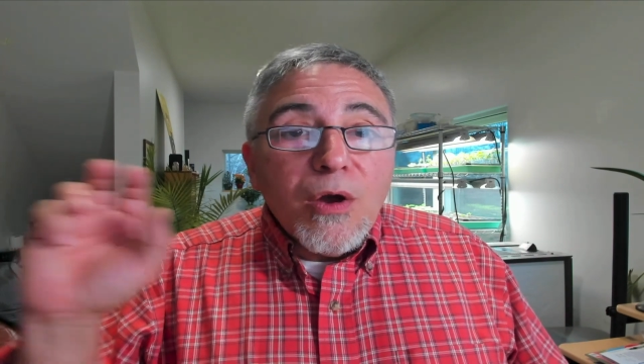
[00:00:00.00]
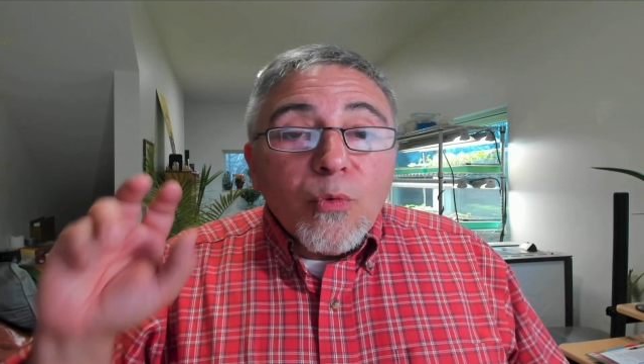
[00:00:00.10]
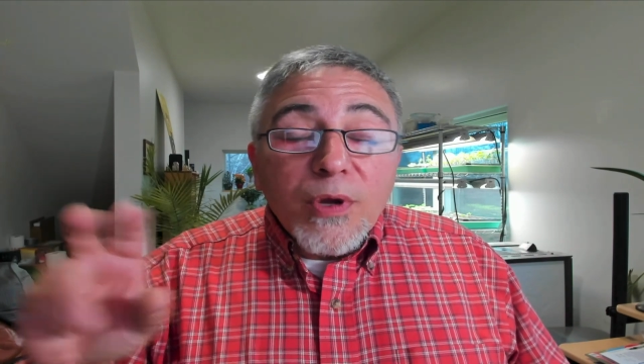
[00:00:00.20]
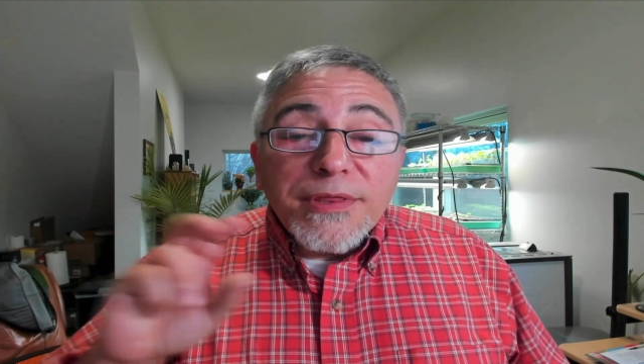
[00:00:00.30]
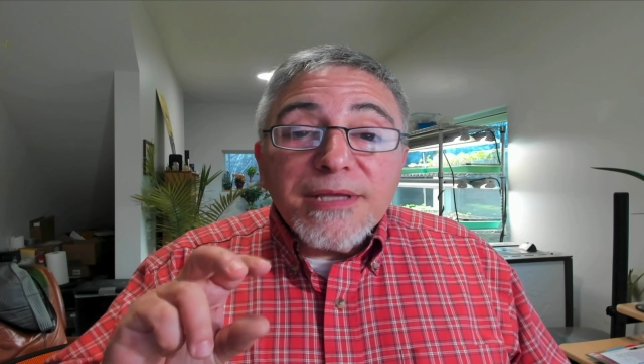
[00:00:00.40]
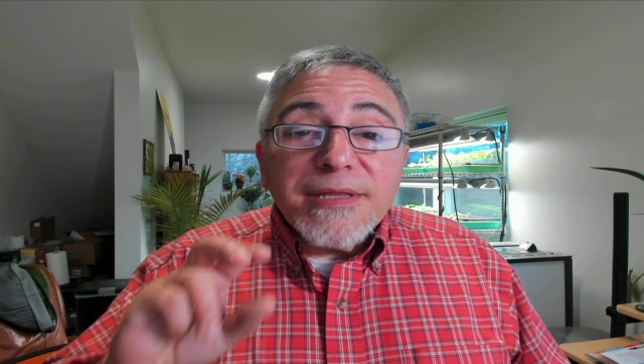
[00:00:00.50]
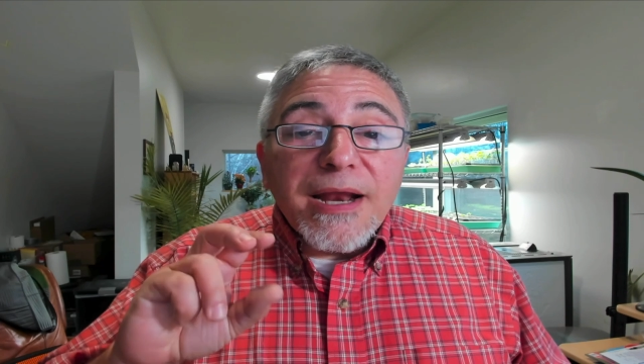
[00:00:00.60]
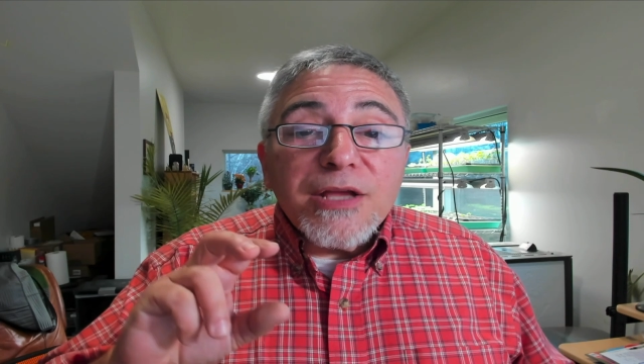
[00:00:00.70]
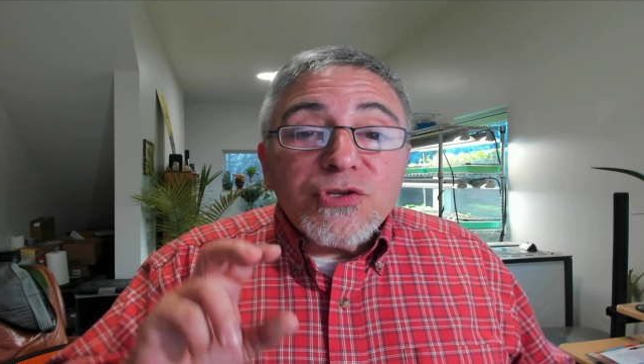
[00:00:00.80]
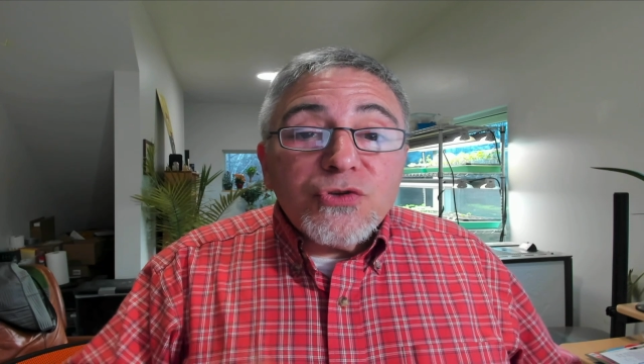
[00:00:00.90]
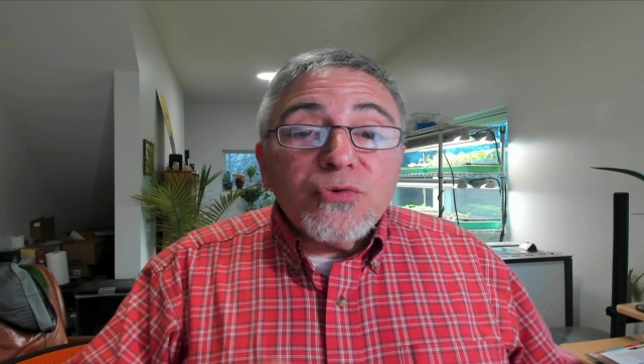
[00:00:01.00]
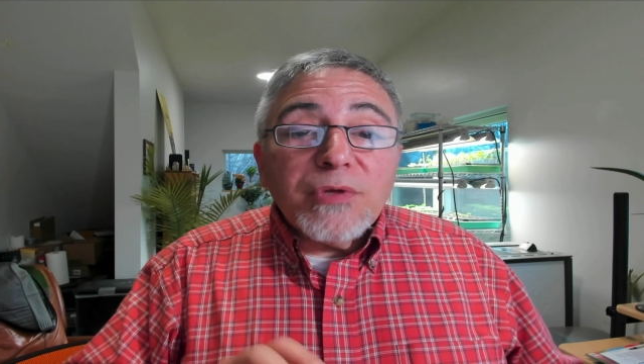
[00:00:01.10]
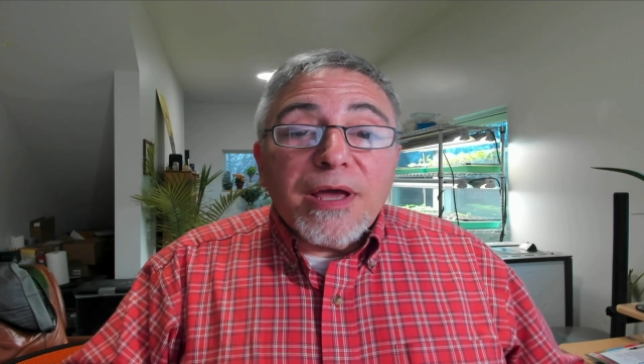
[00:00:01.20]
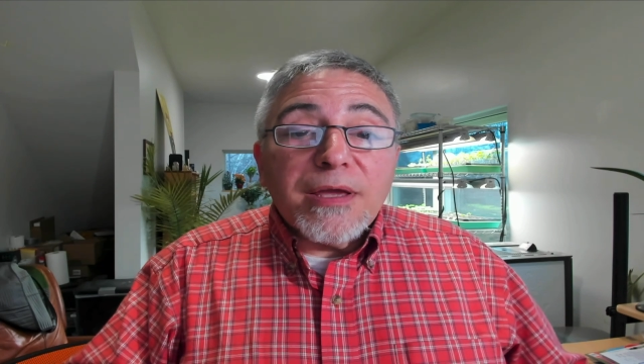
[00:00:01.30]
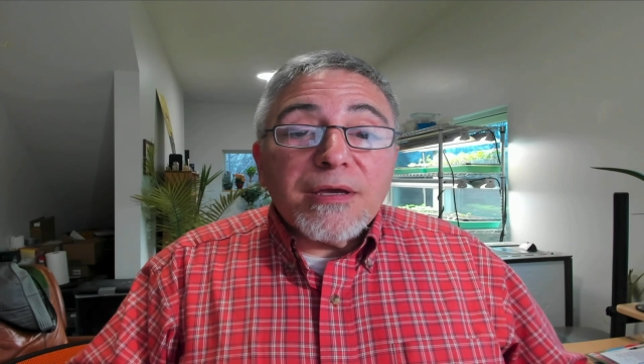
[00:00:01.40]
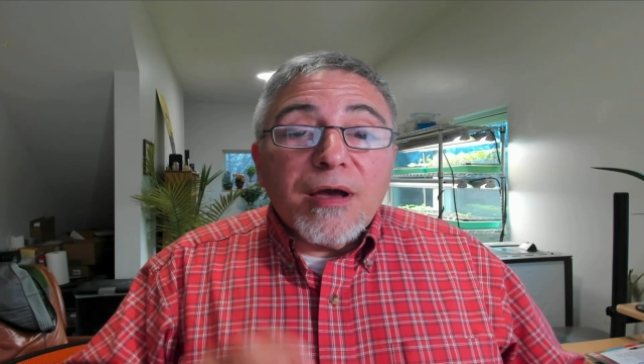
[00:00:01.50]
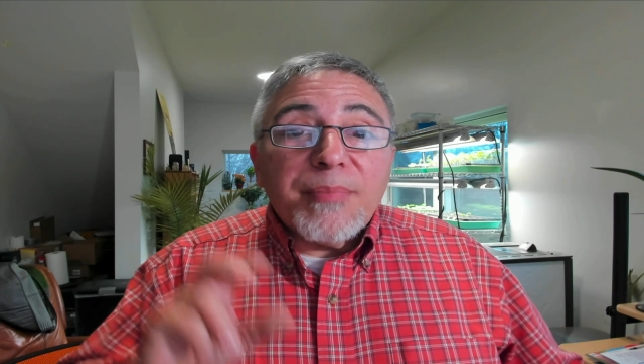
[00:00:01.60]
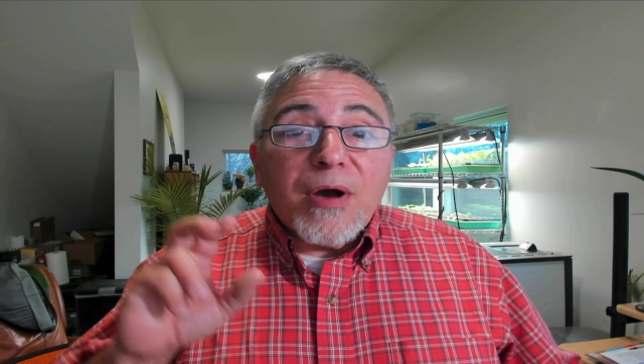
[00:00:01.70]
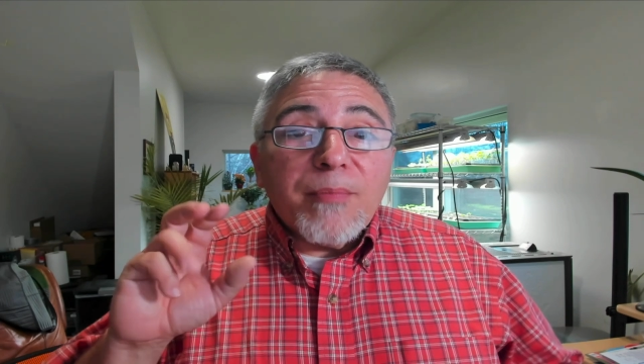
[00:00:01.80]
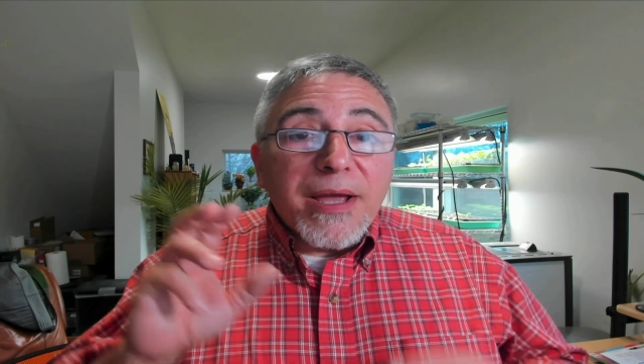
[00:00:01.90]
One thing that I do like
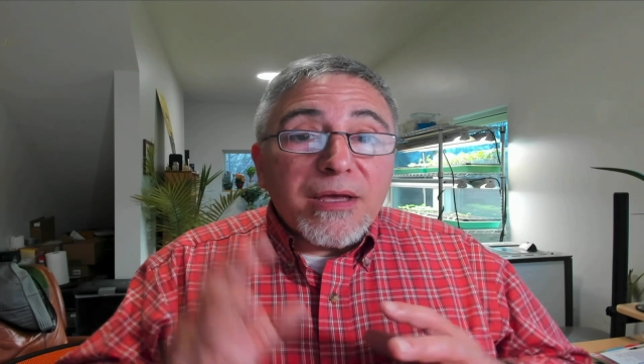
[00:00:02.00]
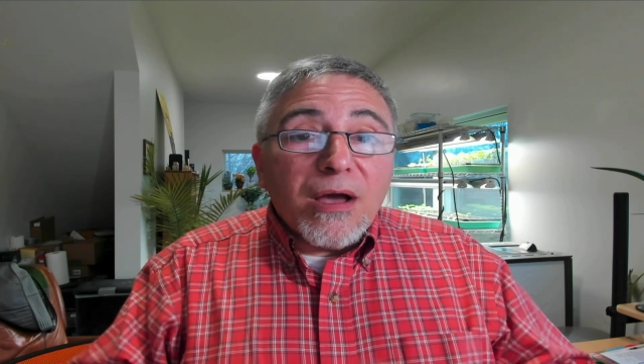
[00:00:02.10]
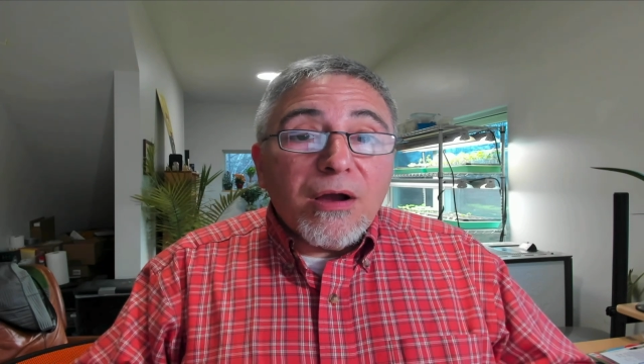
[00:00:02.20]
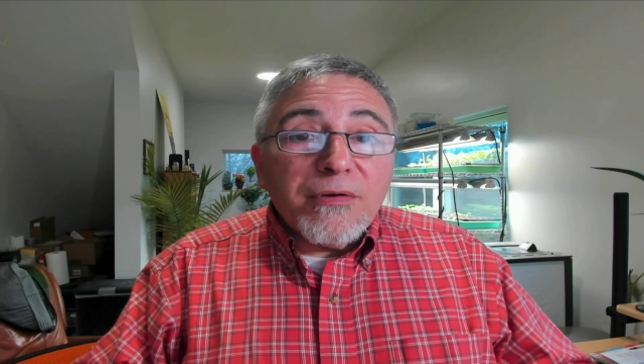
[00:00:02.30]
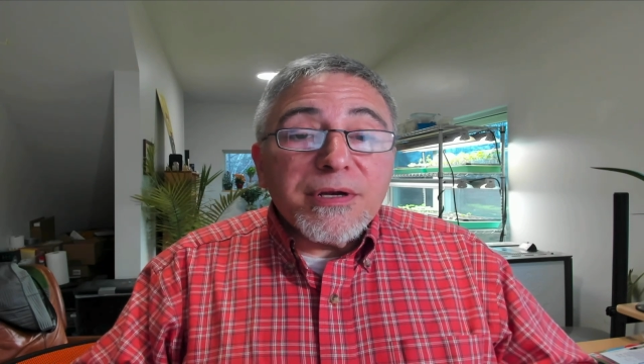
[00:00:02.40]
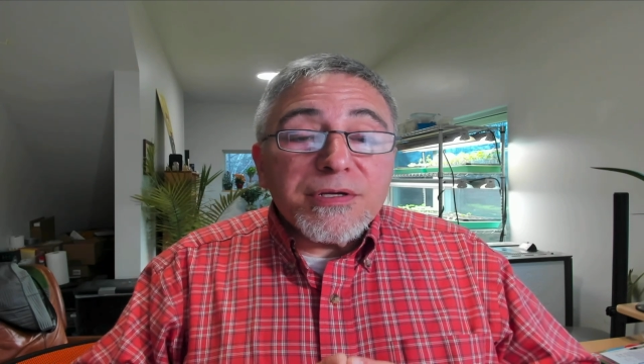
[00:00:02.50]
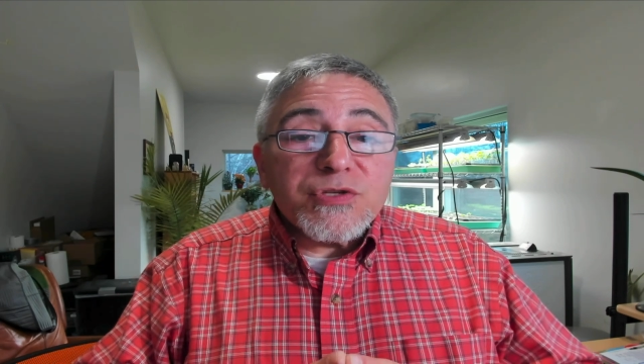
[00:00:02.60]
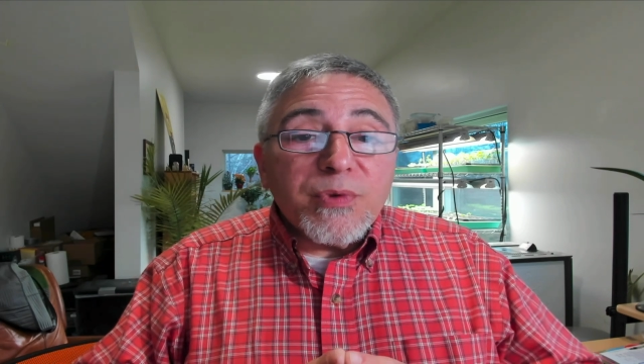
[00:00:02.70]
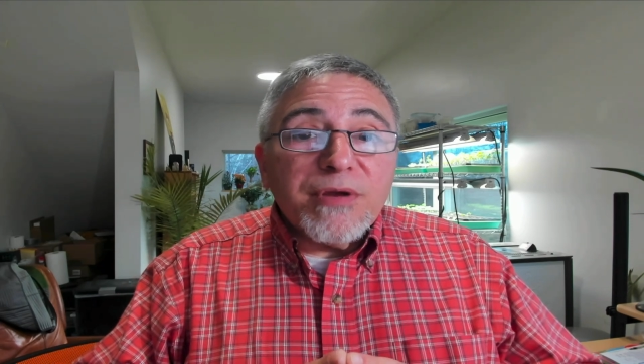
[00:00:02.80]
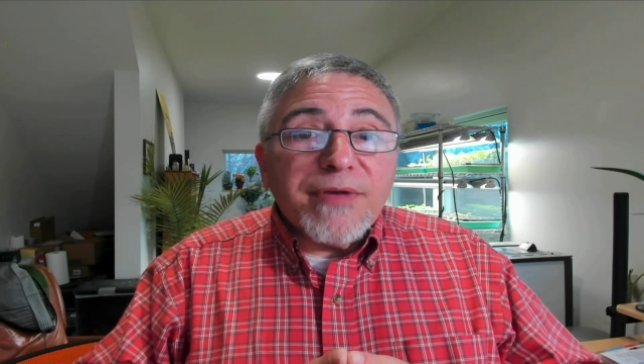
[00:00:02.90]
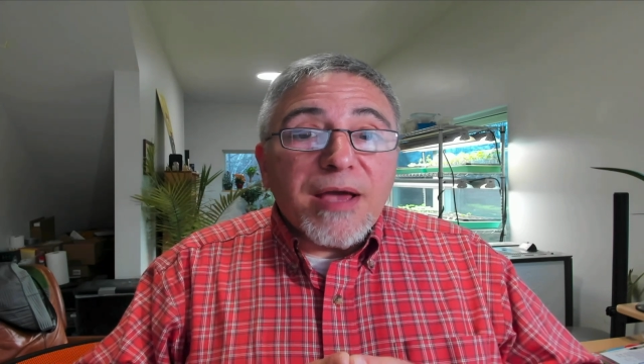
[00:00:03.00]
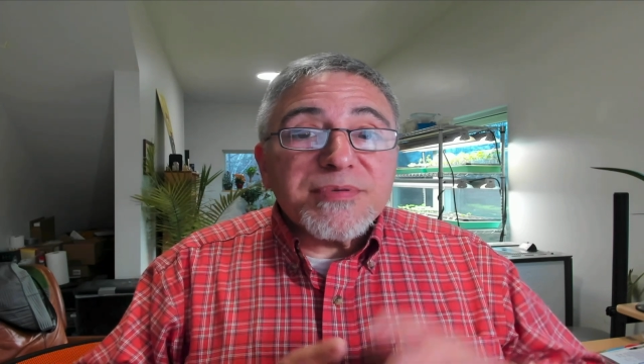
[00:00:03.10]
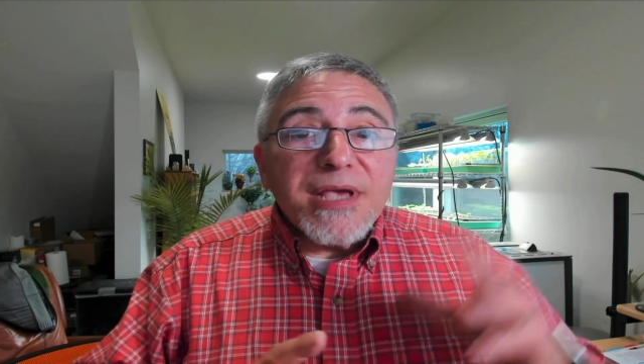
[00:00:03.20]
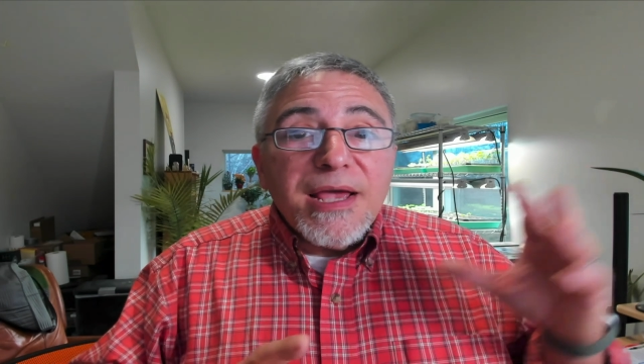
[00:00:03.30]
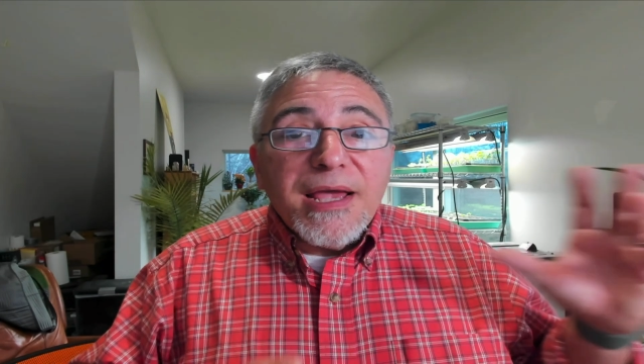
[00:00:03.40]
about my current suite of apps